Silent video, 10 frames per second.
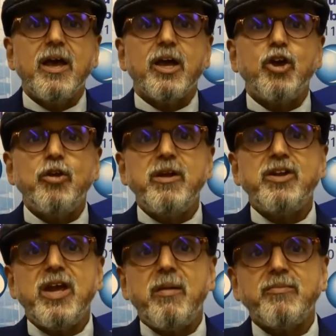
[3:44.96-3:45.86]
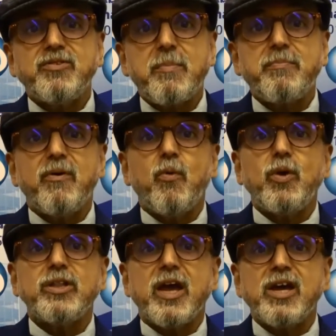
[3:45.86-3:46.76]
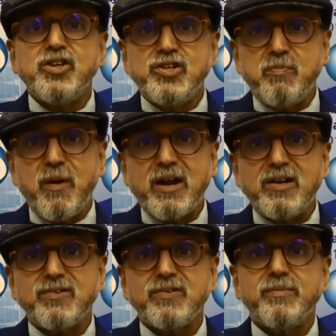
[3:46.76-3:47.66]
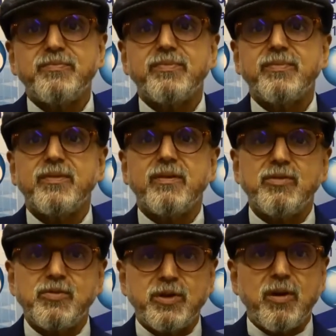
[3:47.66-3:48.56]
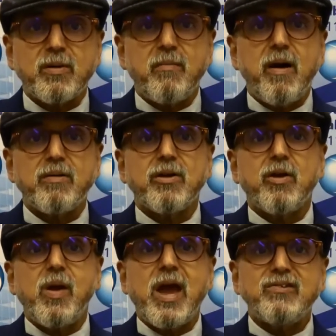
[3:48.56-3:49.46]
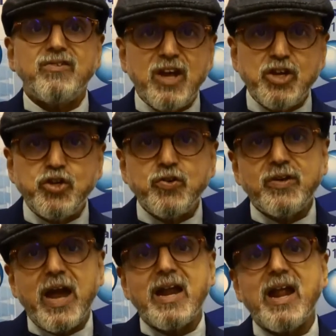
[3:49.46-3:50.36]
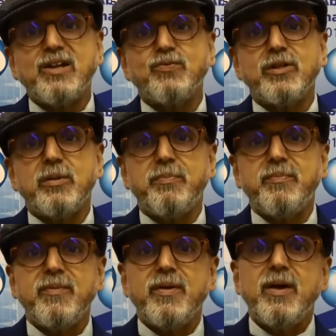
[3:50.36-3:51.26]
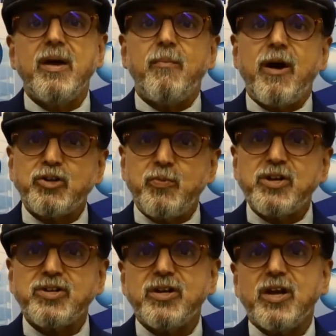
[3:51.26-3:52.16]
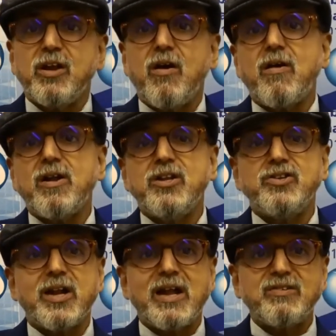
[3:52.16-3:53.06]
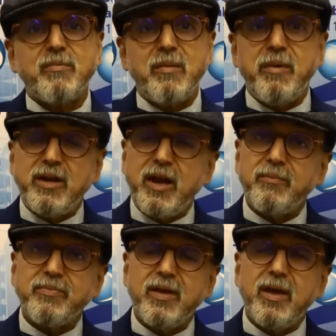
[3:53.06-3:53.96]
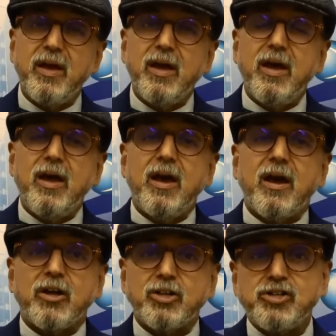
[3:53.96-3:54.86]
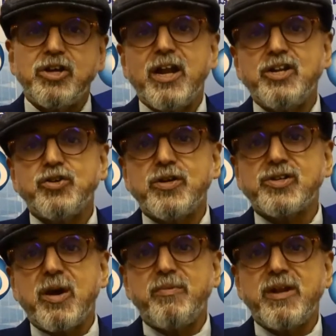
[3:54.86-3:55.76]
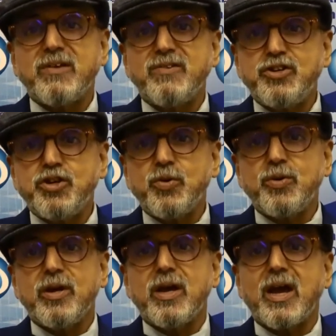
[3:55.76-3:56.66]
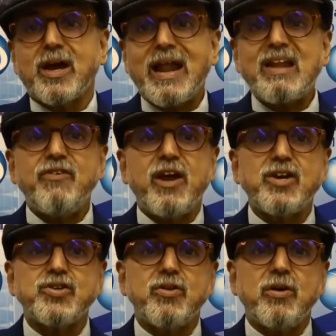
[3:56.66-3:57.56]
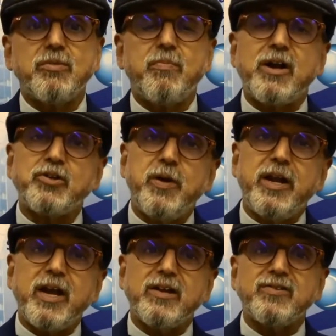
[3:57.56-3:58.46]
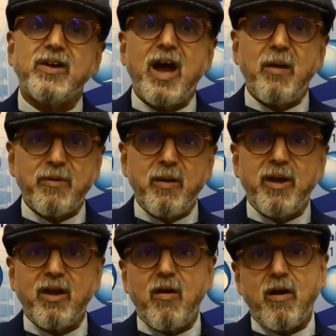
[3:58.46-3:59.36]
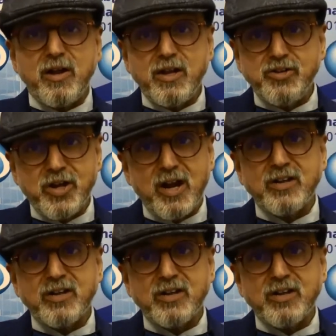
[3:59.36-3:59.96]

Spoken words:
QDB teams up with HEC Paris, which we talked about. QIC issues guidelines for the participation in Ordinary General Assembly meeting. Qatar General Insurance Company has issued a clarification on participating in its upcoming Ordinary General